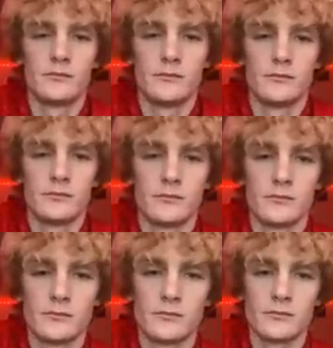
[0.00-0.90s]

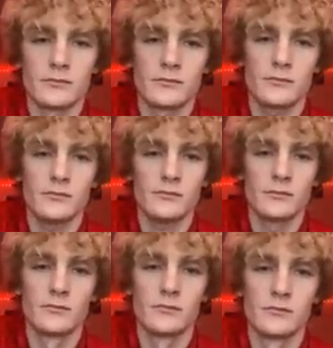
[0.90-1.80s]

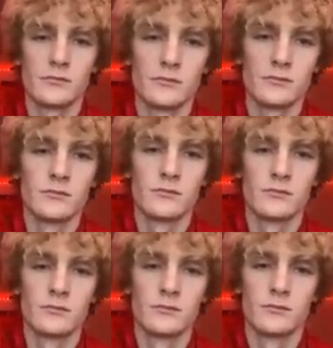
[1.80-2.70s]

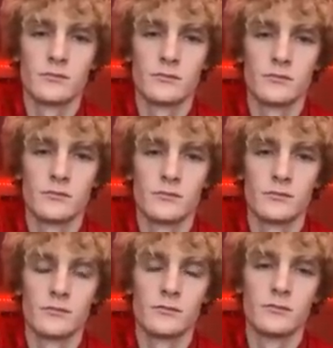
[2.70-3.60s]

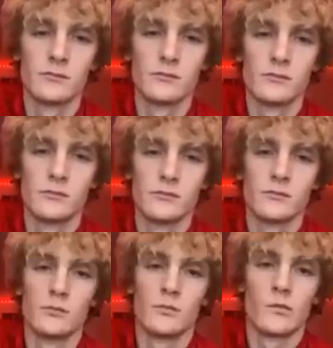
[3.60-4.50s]

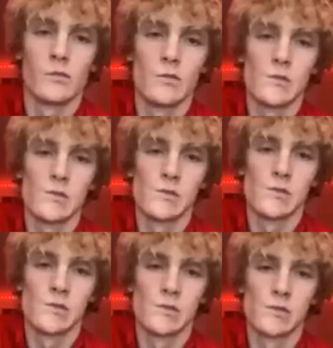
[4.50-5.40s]

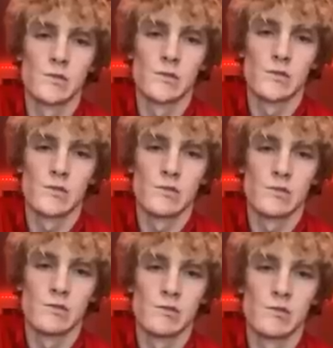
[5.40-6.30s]

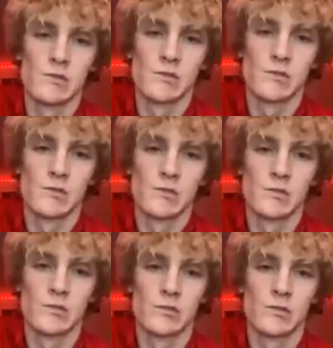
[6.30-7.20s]

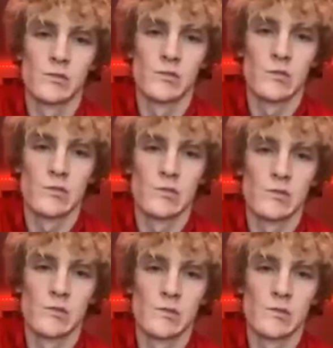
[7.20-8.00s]
No words are spoken by the person on screen.